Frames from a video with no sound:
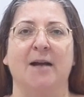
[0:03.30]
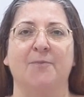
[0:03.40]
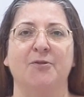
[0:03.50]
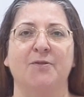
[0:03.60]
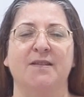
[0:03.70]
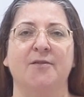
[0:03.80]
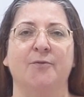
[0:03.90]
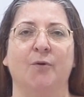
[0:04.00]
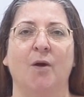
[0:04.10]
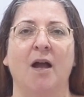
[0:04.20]
up to
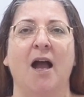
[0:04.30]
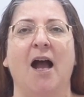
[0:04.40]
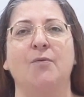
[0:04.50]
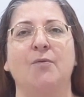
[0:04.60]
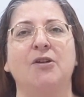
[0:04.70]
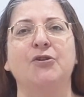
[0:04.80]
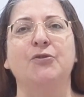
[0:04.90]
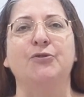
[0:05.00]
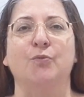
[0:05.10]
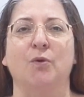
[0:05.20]
Xero, I want you
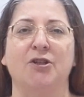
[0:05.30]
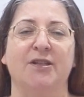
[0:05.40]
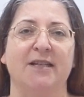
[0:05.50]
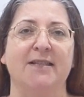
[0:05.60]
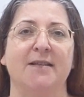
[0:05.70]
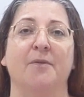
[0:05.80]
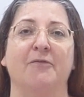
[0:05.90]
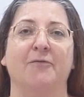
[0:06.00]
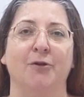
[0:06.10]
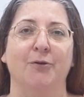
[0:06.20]
to watch this
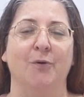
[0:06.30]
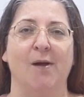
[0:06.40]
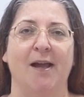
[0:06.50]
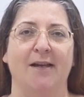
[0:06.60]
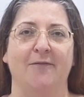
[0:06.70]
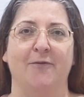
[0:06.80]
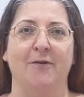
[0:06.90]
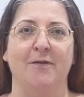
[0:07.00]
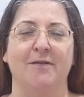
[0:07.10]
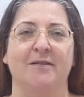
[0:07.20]
before you go any
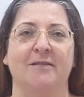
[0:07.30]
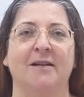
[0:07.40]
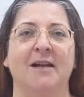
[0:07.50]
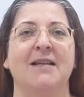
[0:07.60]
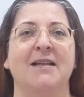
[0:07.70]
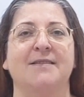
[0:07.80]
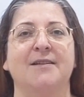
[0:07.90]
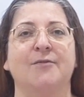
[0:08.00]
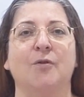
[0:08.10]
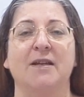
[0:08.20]
further.
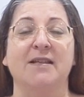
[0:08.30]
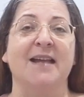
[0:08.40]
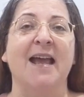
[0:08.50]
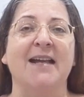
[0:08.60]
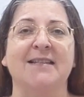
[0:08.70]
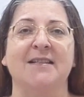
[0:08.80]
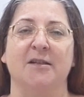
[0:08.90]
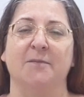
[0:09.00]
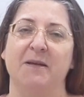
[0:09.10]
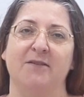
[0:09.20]
Xero is an
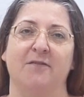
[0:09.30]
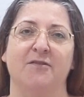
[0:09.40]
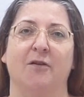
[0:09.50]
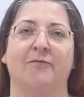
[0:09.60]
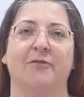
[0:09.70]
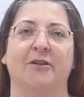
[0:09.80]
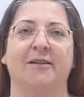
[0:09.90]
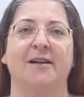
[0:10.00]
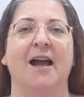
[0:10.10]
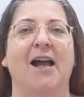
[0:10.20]
excellent piece of software.
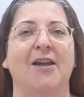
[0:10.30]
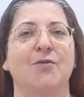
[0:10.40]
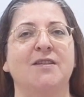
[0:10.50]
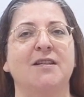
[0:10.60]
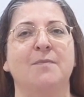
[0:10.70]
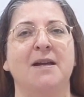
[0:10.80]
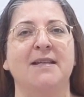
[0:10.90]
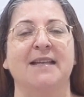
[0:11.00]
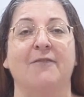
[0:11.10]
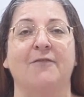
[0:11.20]
I use it
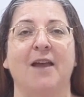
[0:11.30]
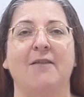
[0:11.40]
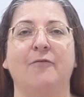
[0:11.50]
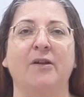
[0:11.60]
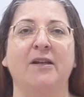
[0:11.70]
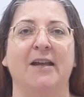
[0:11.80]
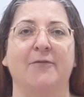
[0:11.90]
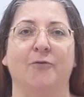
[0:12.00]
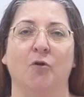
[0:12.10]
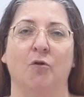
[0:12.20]
myself every day
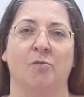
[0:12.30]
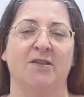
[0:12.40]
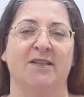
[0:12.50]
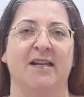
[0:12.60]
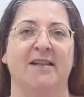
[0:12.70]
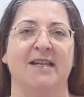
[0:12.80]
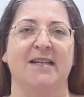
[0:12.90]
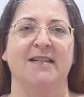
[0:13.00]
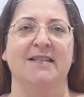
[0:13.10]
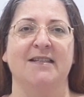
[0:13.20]
for almost 10
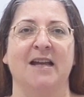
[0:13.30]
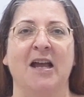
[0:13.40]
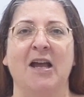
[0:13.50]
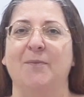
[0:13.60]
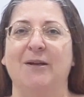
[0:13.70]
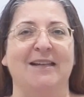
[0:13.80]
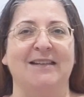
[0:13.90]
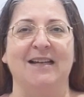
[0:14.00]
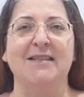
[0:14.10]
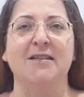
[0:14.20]
years. But that
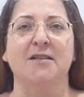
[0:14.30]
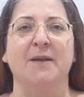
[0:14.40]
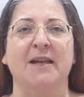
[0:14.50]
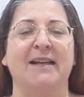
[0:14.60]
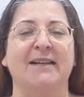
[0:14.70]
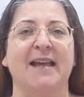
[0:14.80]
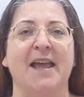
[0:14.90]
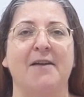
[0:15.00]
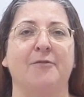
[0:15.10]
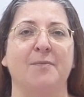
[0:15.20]
doesn't mean that
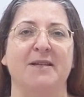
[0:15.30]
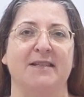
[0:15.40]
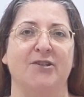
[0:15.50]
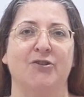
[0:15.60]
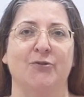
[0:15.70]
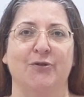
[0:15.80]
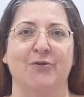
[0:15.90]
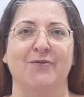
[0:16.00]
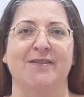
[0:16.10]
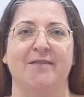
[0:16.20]
every business should
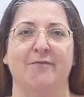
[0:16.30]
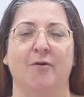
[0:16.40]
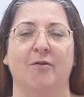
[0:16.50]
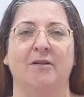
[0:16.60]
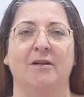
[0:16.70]
use Xero.